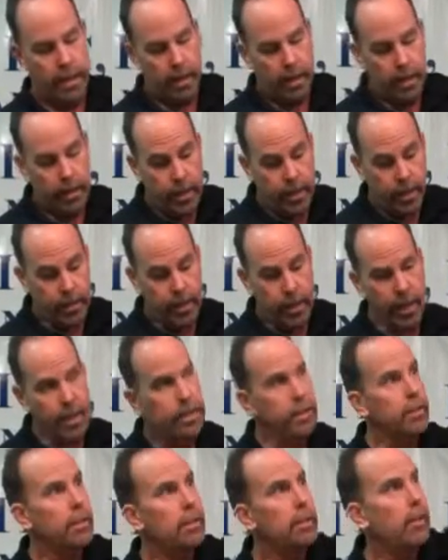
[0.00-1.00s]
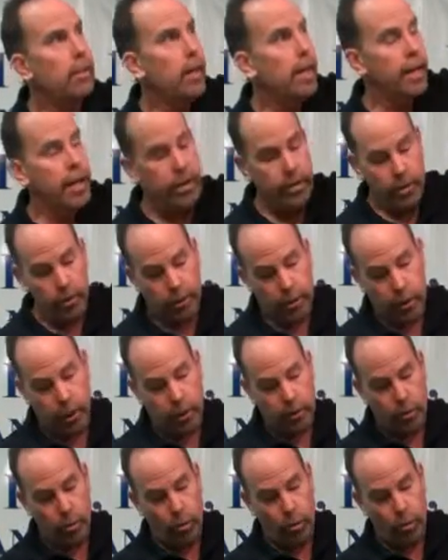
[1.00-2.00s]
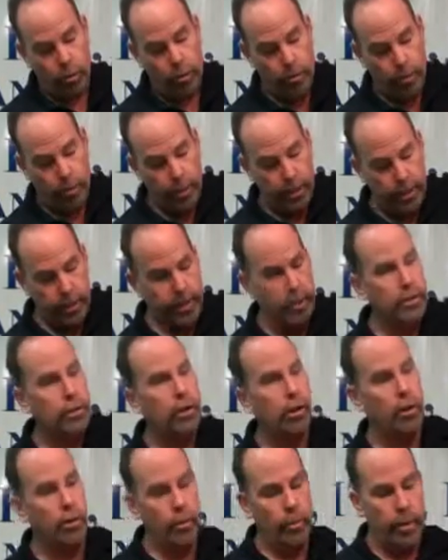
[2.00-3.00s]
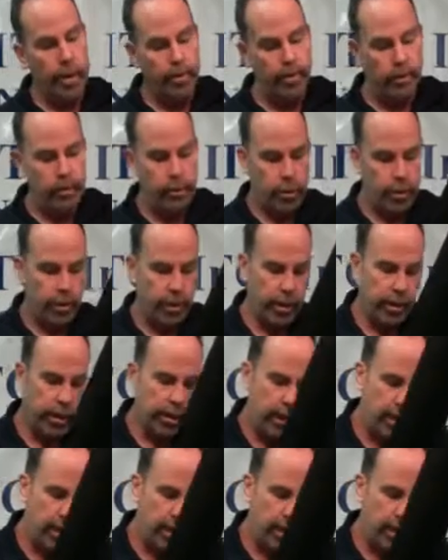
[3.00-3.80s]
And in this case, I can use all 23 inches all the way up to the trigger